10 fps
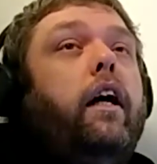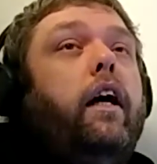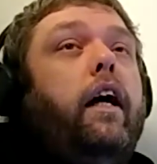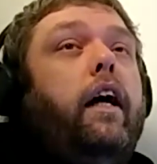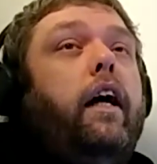
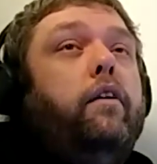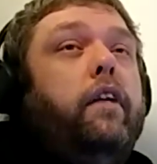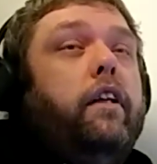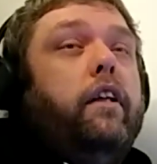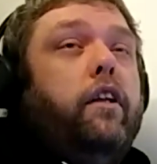I,
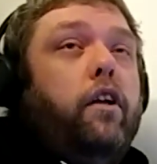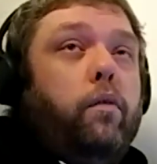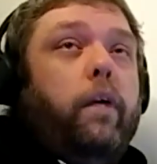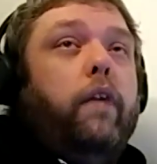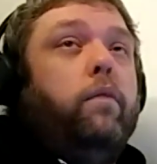in no
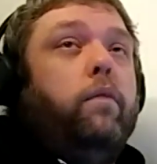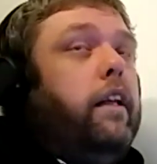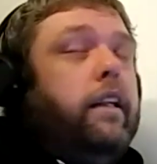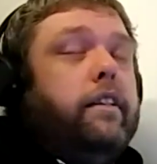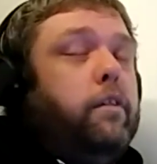way would I
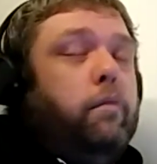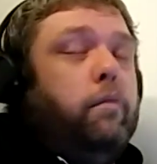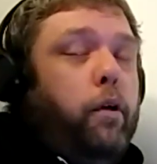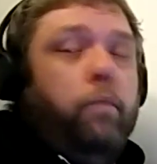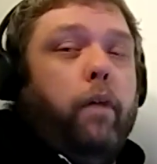Allegedly. let someone
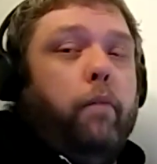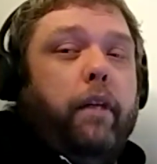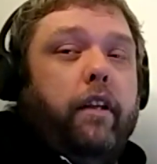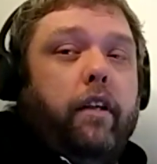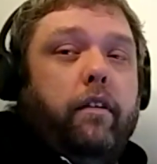poop on me
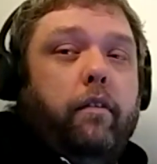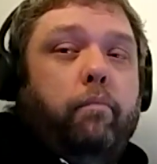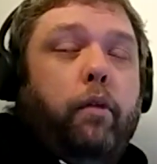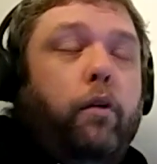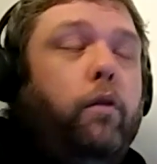though.
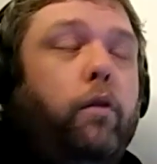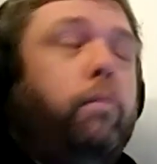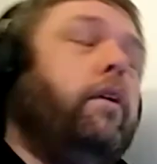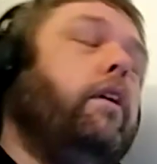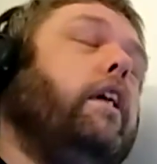Poop
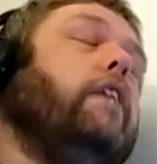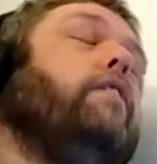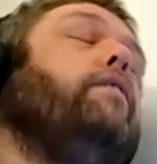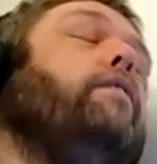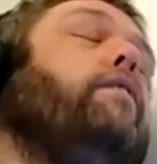is
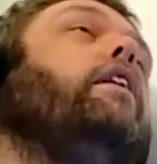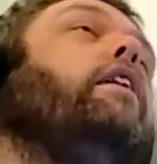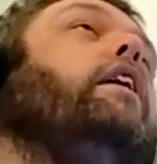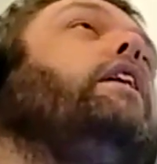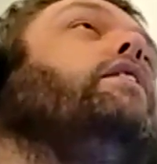
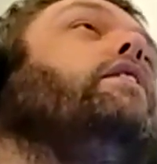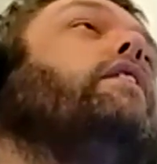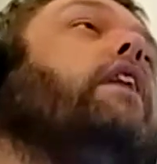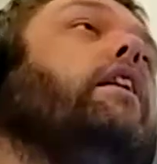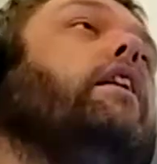fucking
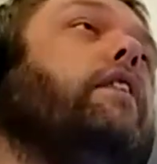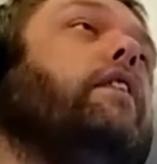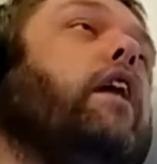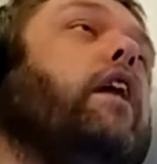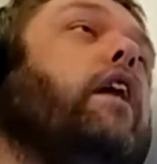disgusting.
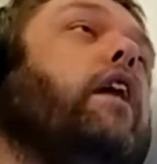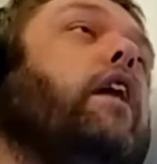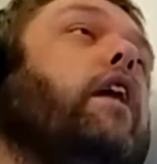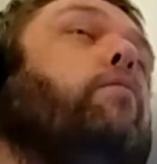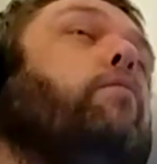I'm gonna
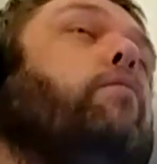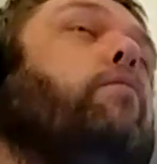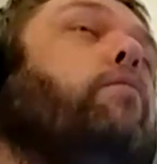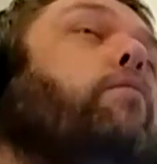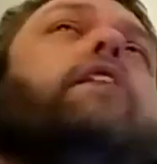go over this. Who
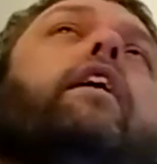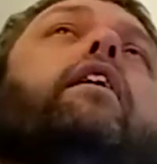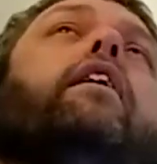said it?